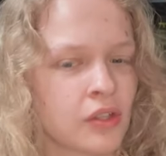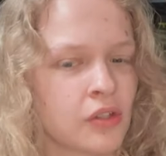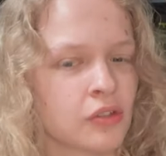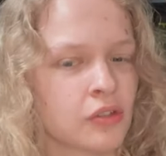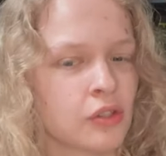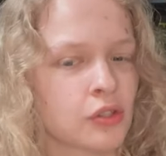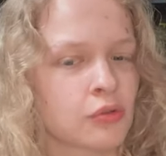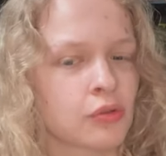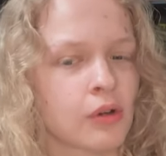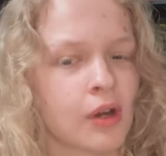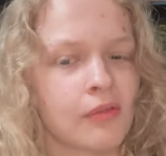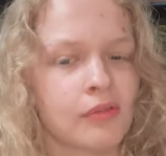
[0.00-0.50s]

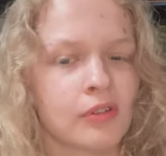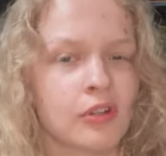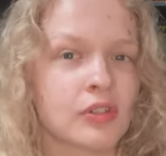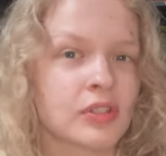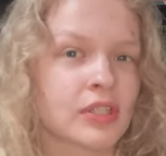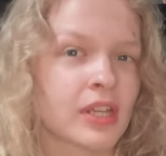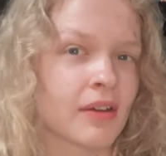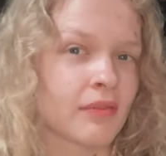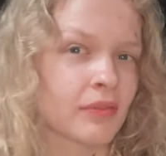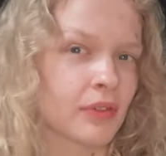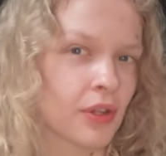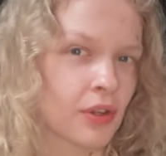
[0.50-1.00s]
So
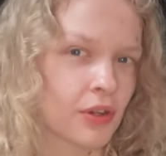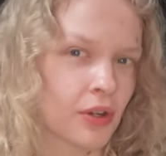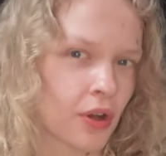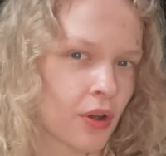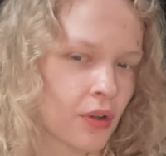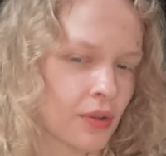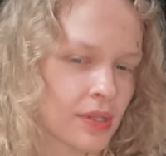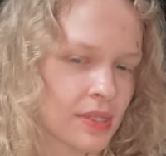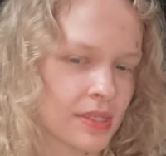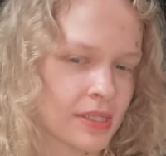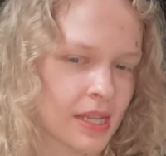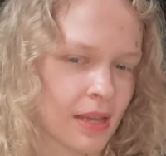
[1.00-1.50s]
twelve-year-olds have no
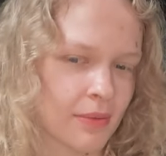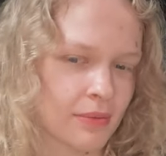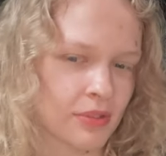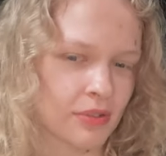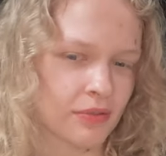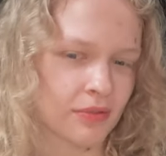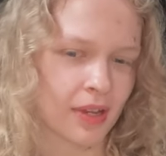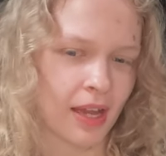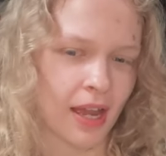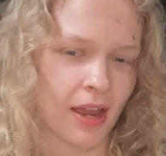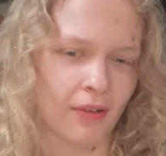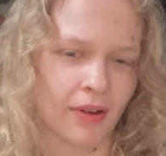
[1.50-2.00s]
concept
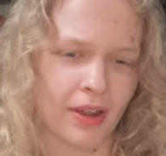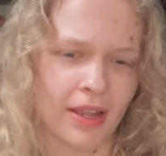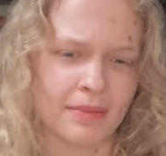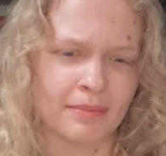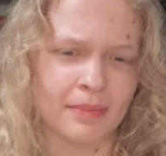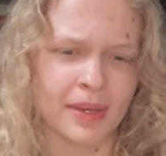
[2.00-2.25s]
of how a